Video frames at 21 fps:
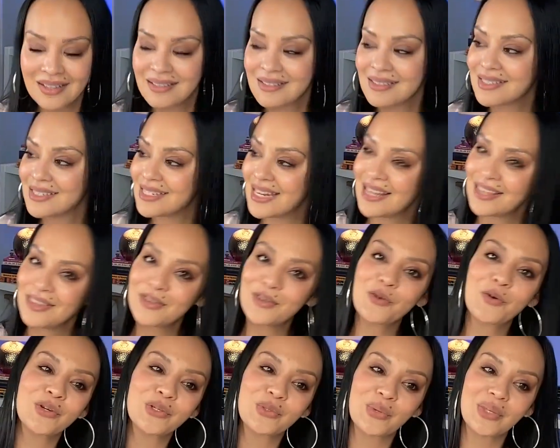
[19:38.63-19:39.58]
Stay the
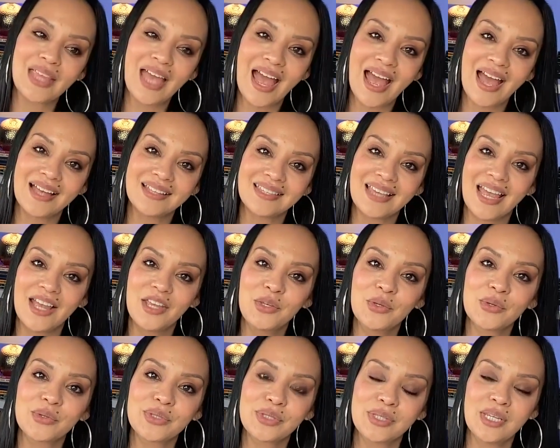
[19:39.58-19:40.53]
course with ads and
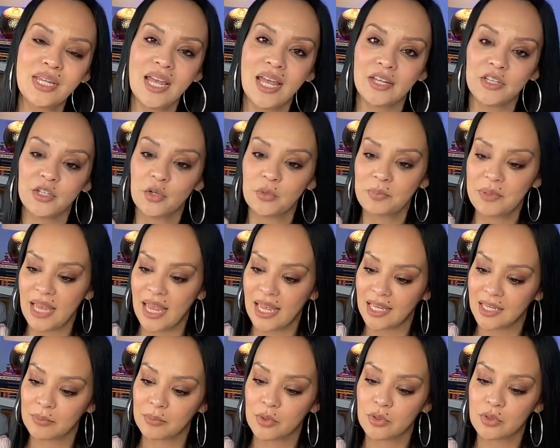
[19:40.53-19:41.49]
you'll see it. You'll be
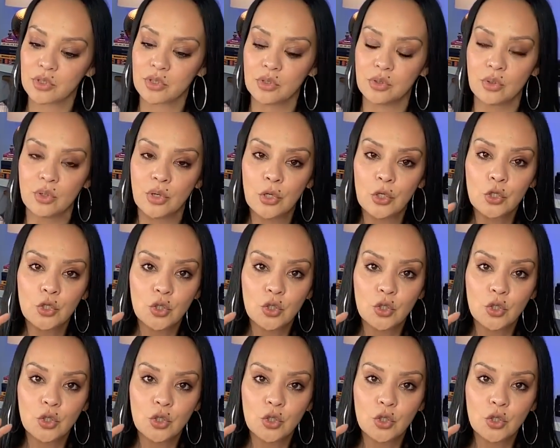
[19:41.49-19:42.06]
able to